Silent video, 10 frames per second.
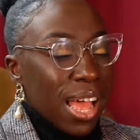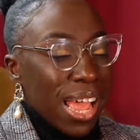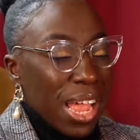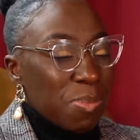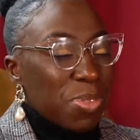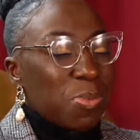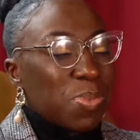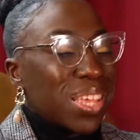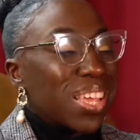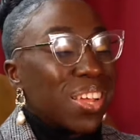I aim to
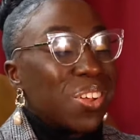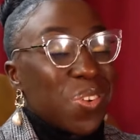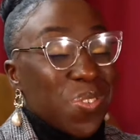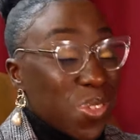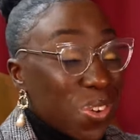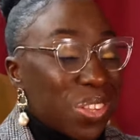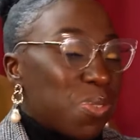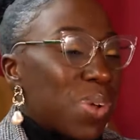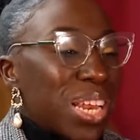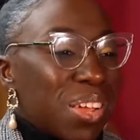be here for the rest
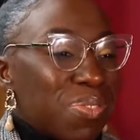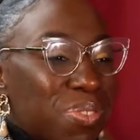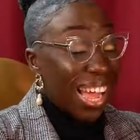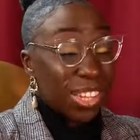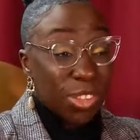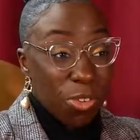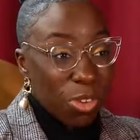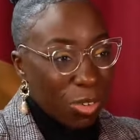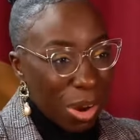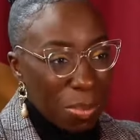of my life. I
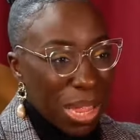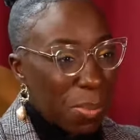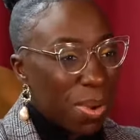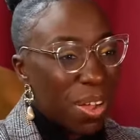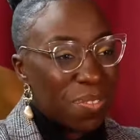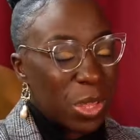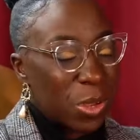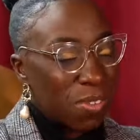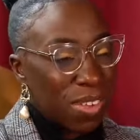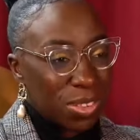don't regret being part of the
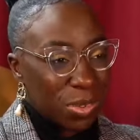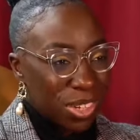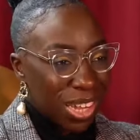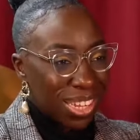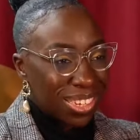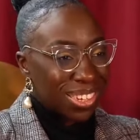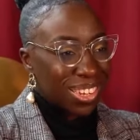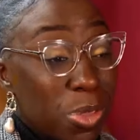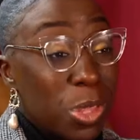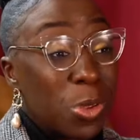Universal
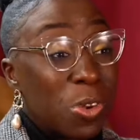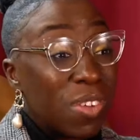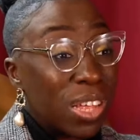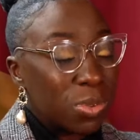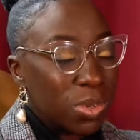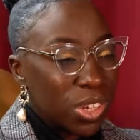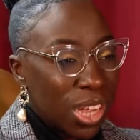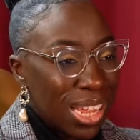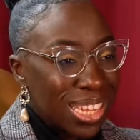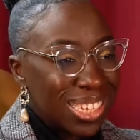Church. Through the Universal
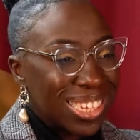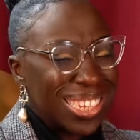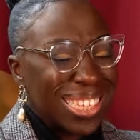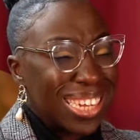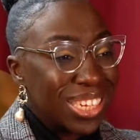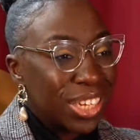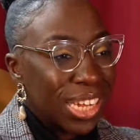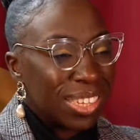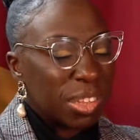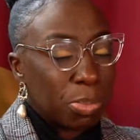Church, the
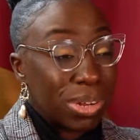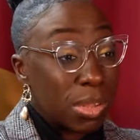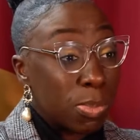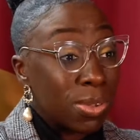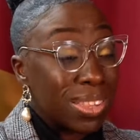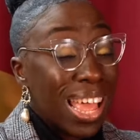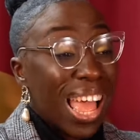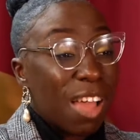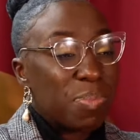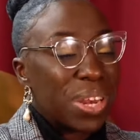teachings, the principles,
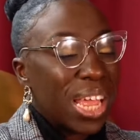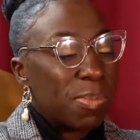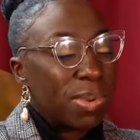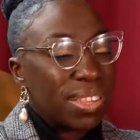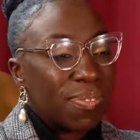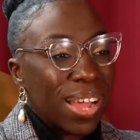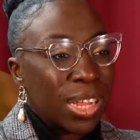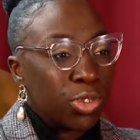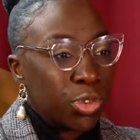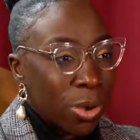I've been able to
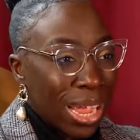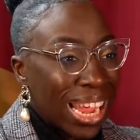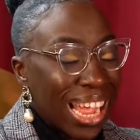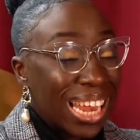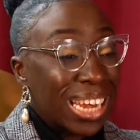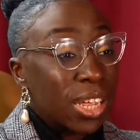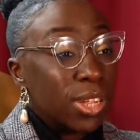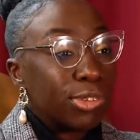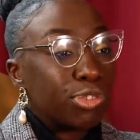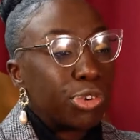find joy, and
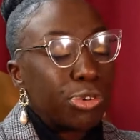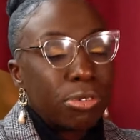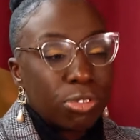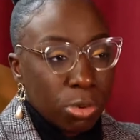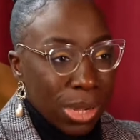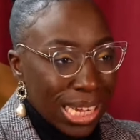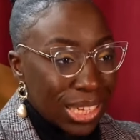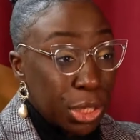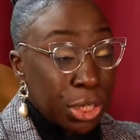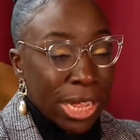true joy.
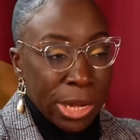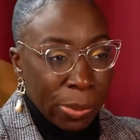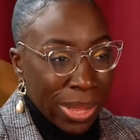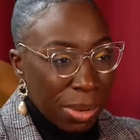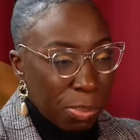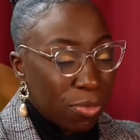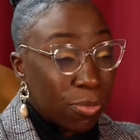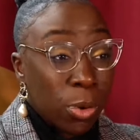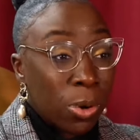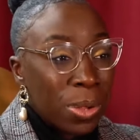It's genuine.
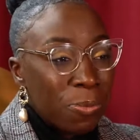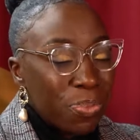Before,